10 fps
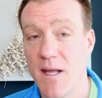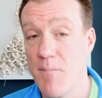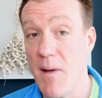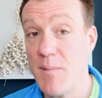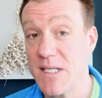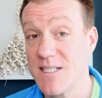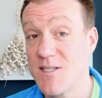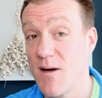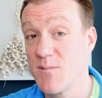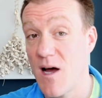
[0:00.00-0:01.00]
Maybe it's a
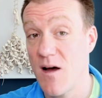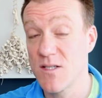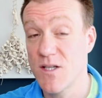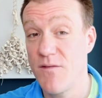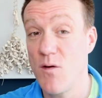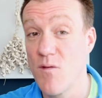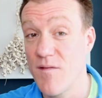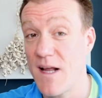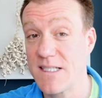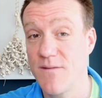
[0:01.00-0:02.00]
time to ask a few
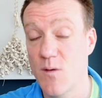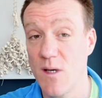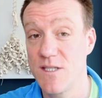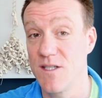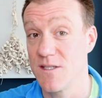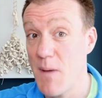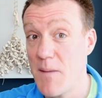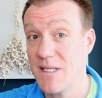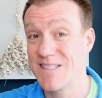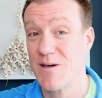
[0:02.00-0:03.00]
reflective questions.
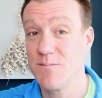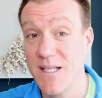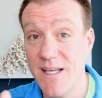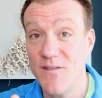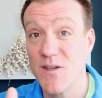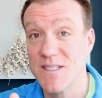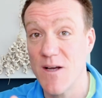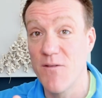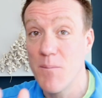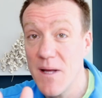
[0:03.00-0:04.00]
Maybe it's time to give
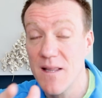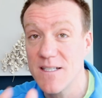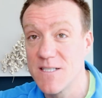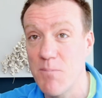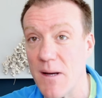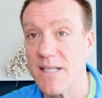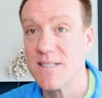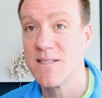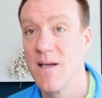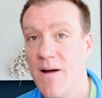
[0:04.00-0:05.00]
yourself a bit of this
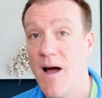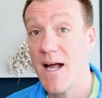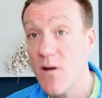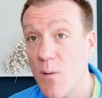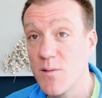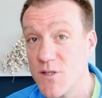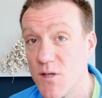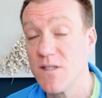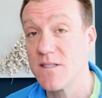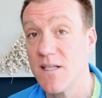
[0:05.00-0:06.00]
space and
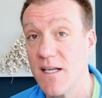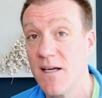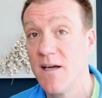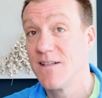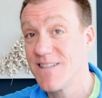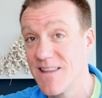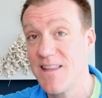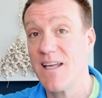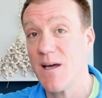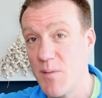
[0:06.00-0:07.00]
opportunity to
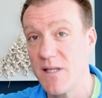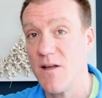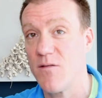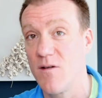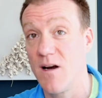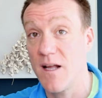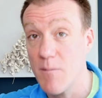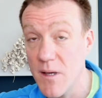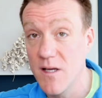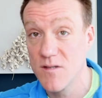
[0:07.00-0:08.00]
think a bit differently
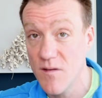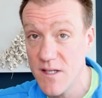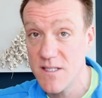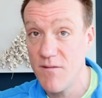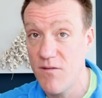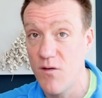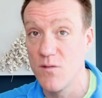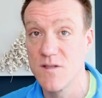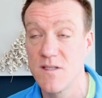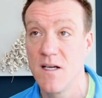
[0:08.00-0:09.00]
because of this
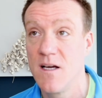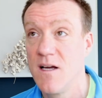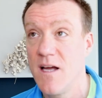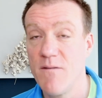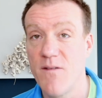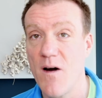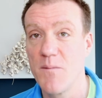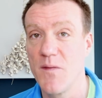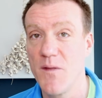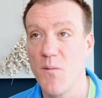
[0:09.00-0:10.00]
enforced
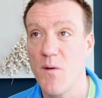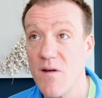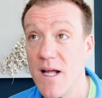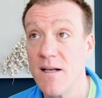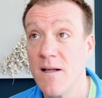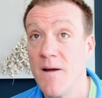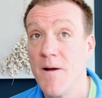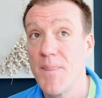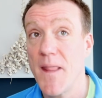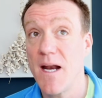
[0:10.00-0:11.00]
environment that we're in,
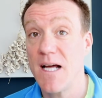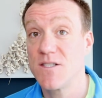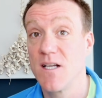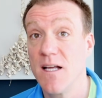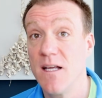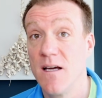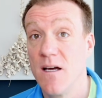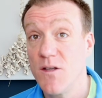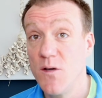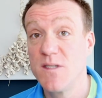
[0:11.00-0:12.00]
and actually
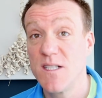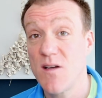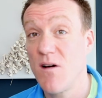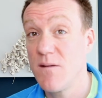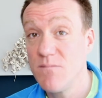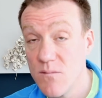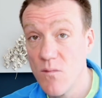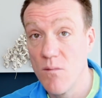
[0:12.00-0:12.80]
use this time